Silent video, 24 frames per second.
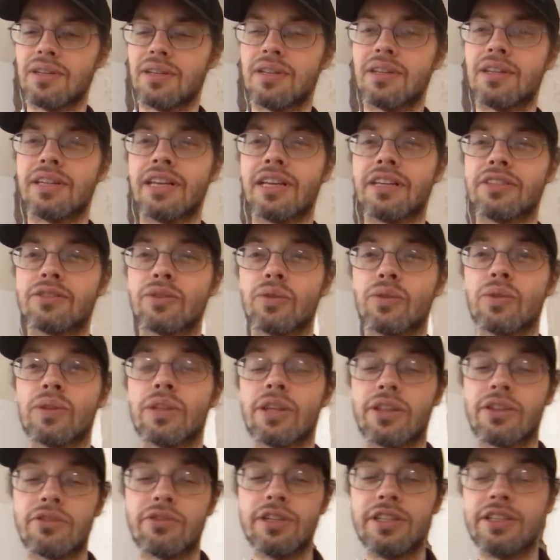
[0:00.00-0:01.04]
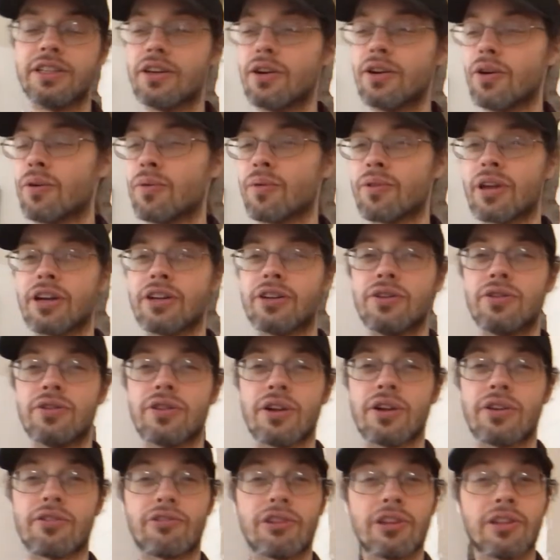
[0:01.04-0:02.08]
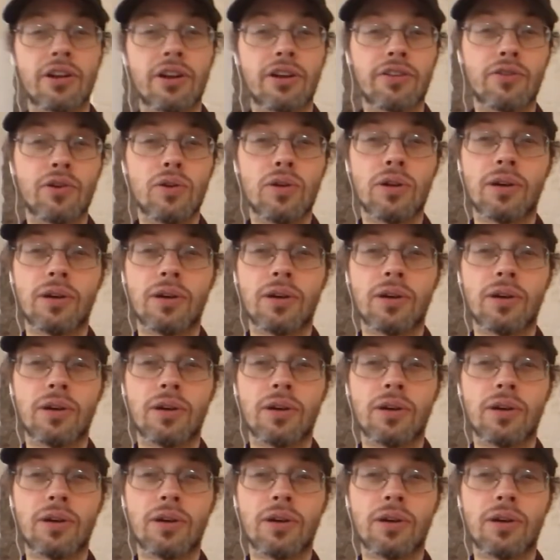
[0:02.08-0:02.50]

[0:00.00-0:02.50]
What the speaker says: Yeah, so only 3 to go. 32, 33, 34.